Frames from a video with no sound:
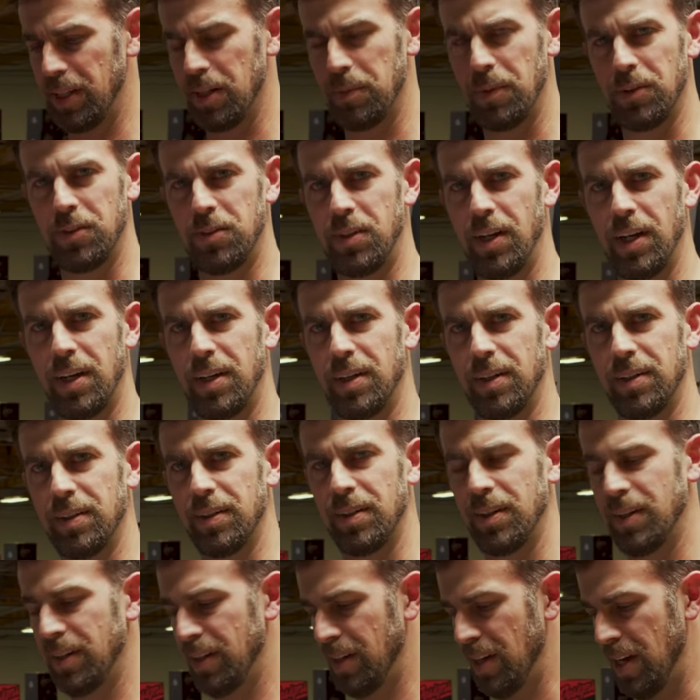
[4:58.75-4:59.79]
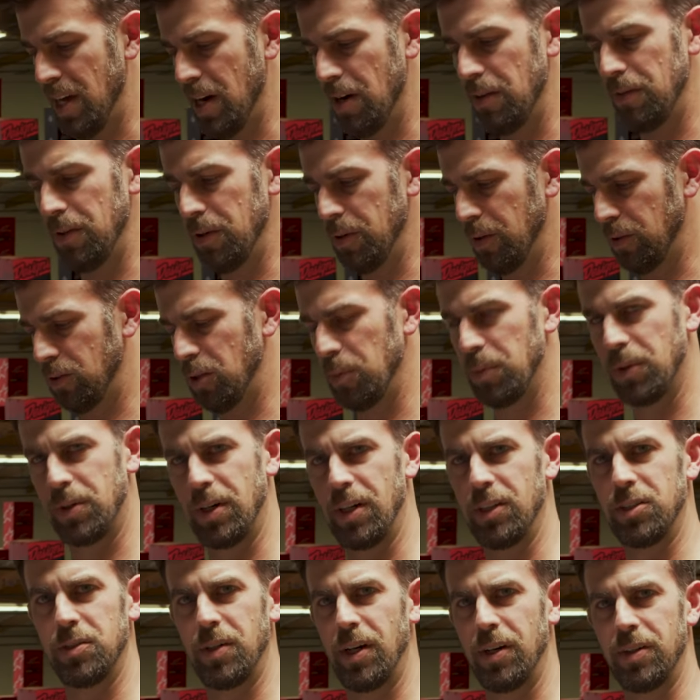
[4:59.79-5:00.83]
the mistake in interviewing
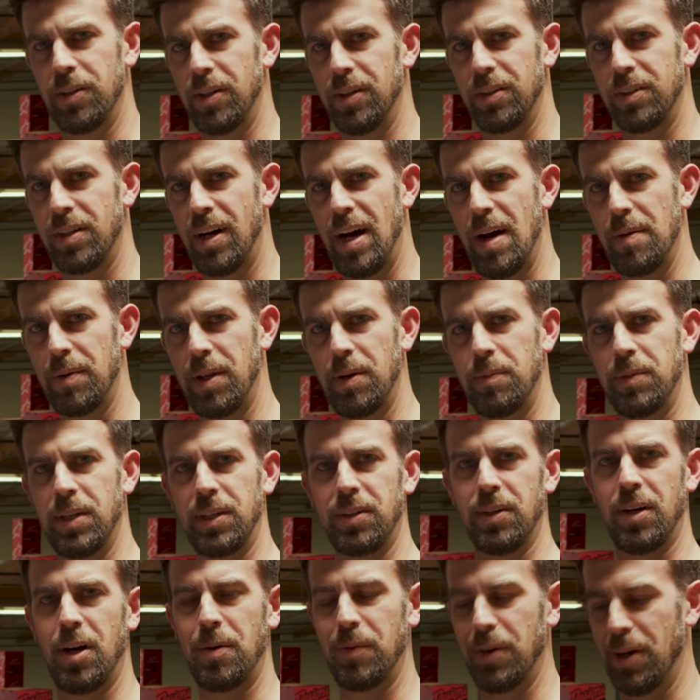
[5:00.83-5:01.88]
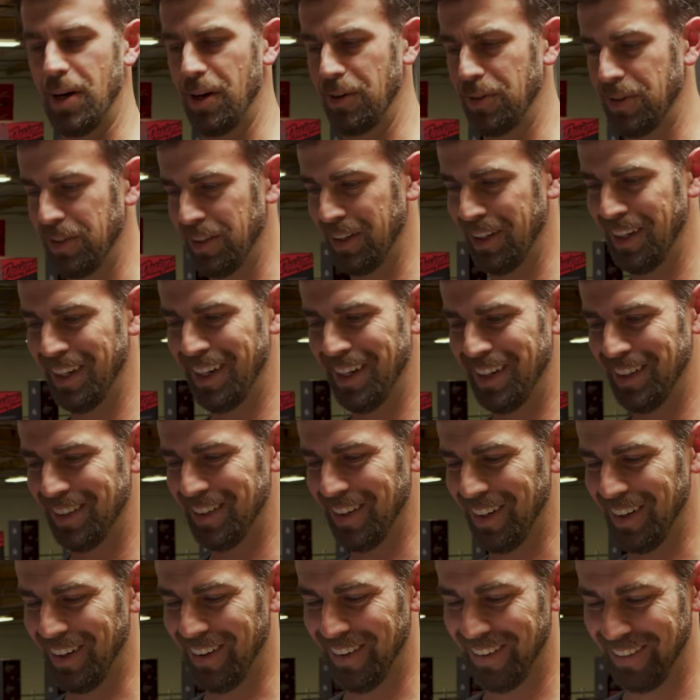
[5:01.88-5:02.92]
Supercross riders all the time. Let them take their helmet off.
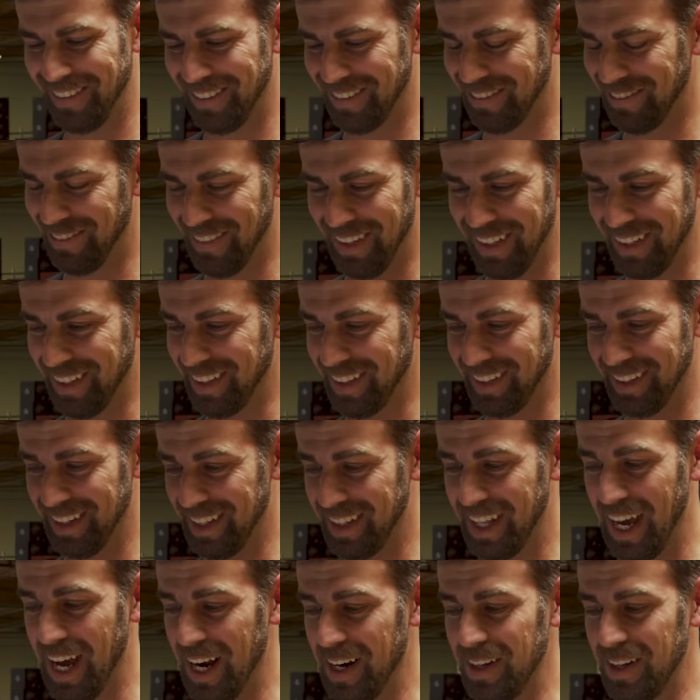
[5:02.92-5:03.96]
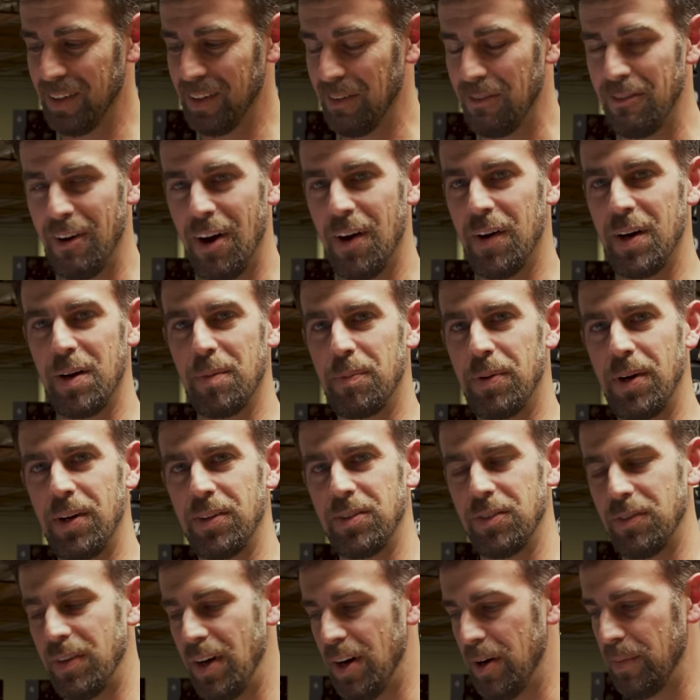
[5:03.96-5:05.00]
So, but that very
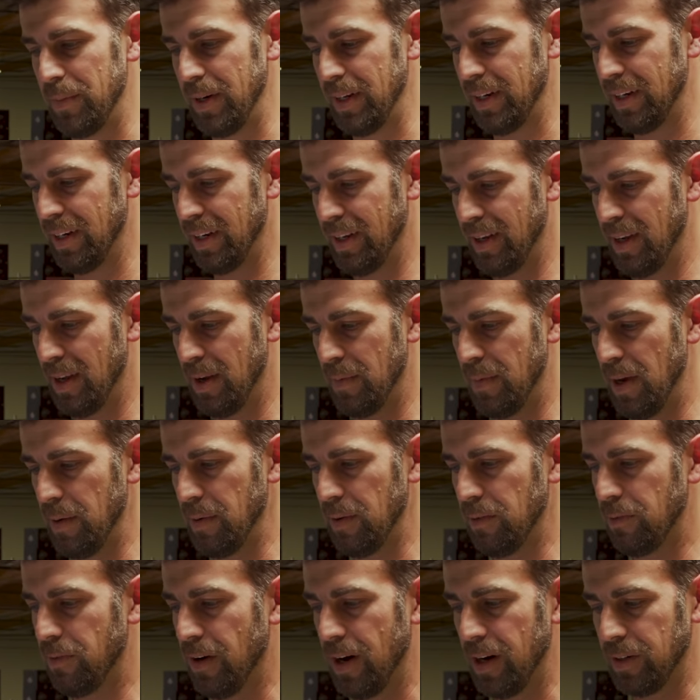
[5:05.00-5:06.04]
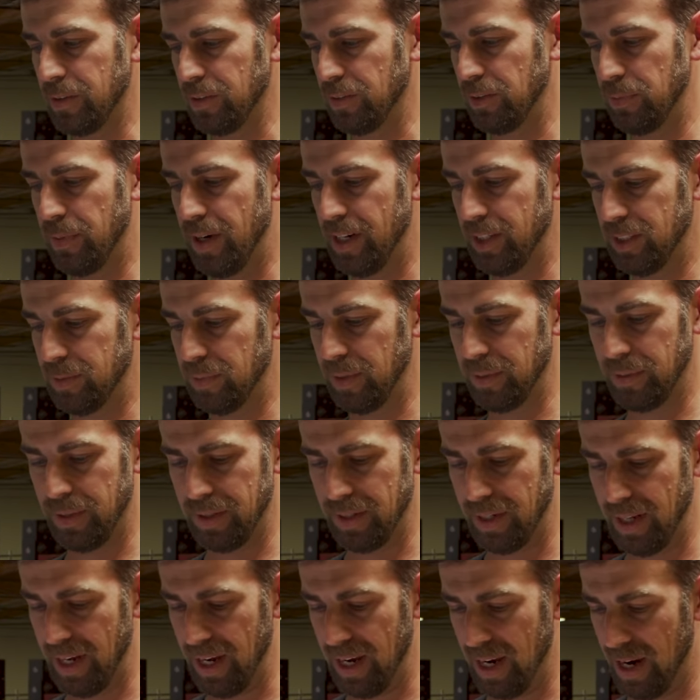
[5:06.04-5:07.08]
impressive helmet. Maybe Fox will sponsor me one
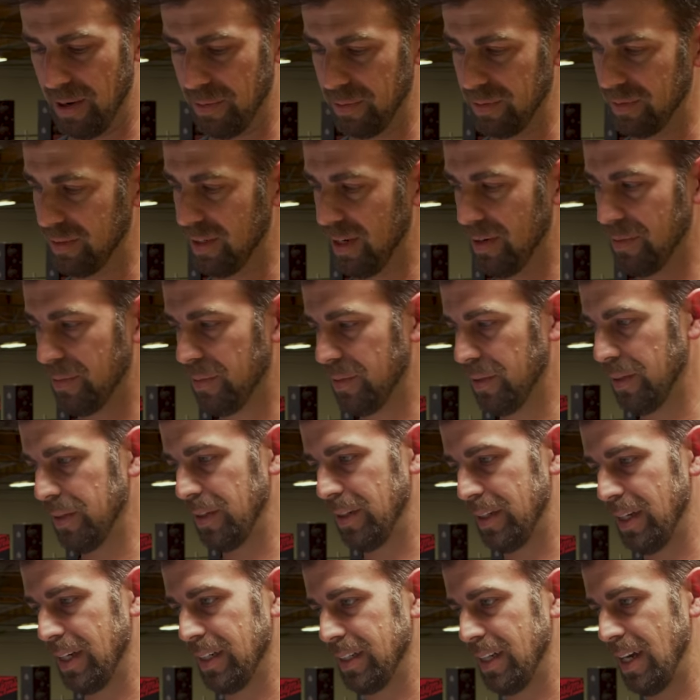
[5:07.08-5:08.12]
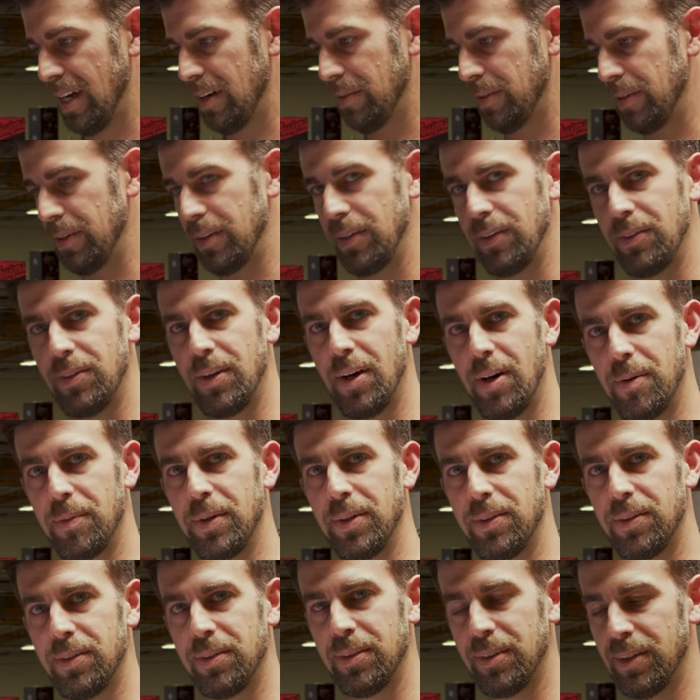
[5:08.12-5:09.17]
day. I would really like to have one of these
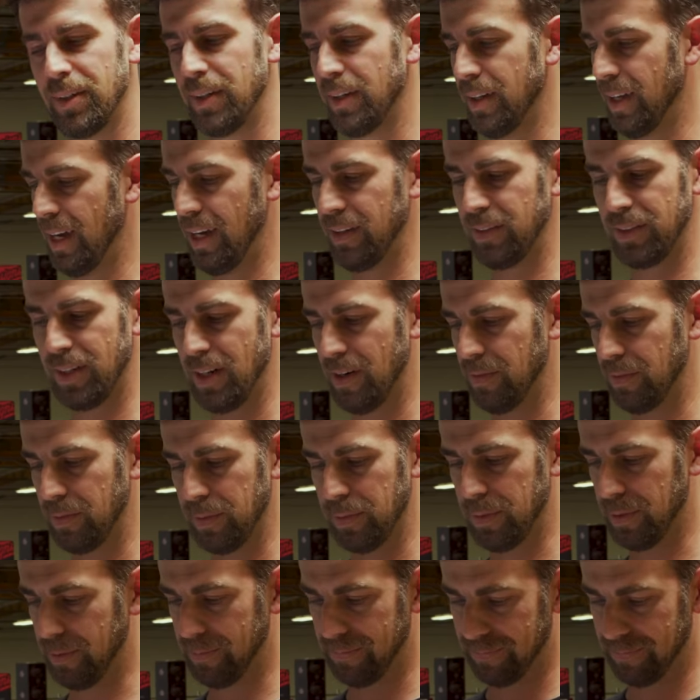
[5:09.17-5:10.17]
helmets. That's comfortable.